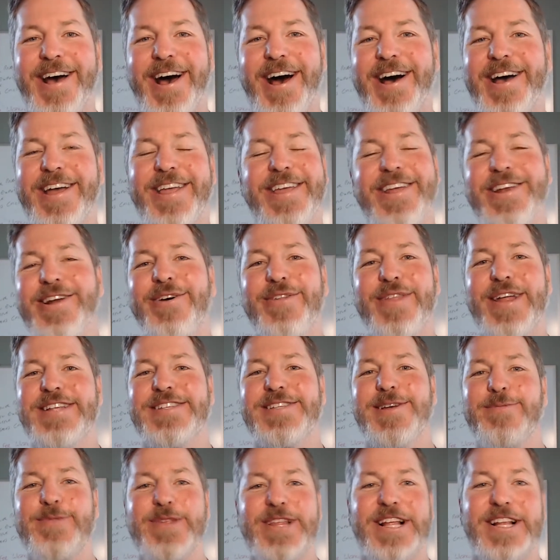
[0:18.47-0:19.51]

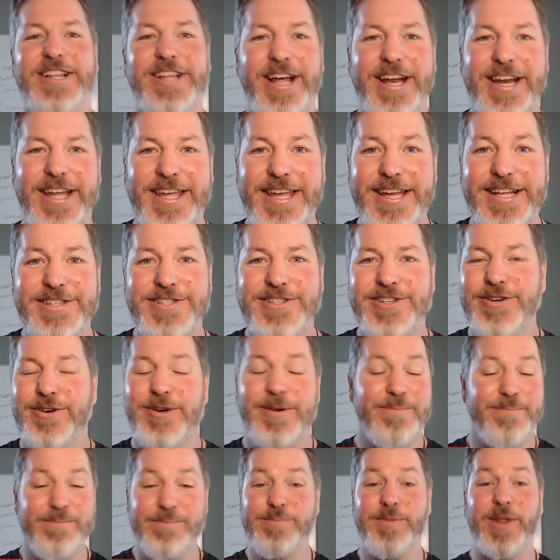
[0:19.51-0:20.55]
That's something that a lot of kids do
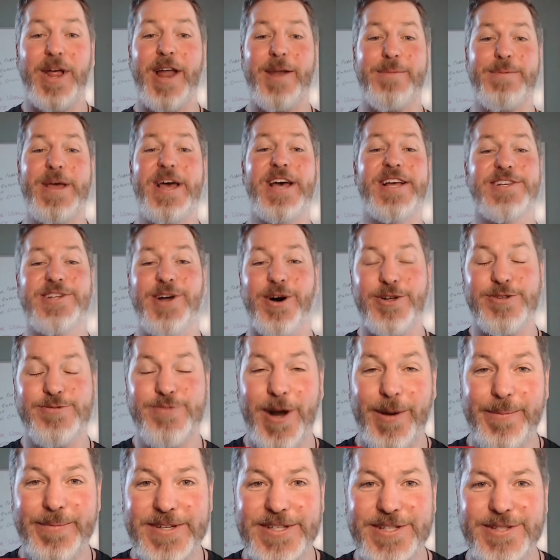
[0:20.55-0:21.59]
and a lot of adults
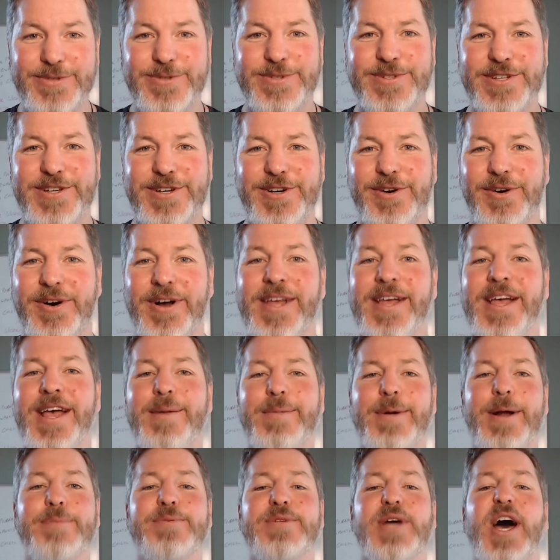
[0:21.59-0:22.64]
probably do too.
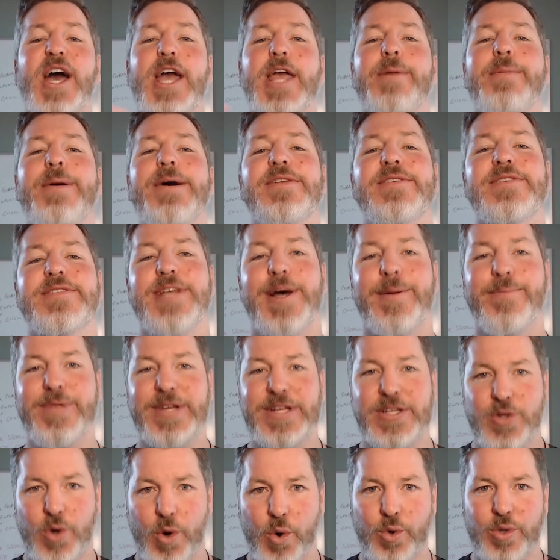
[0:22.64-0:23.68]
But I'm talking about
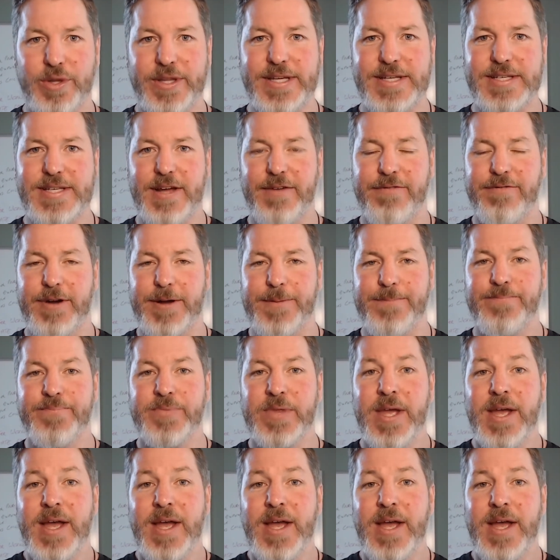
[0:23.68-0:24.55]
something totally different.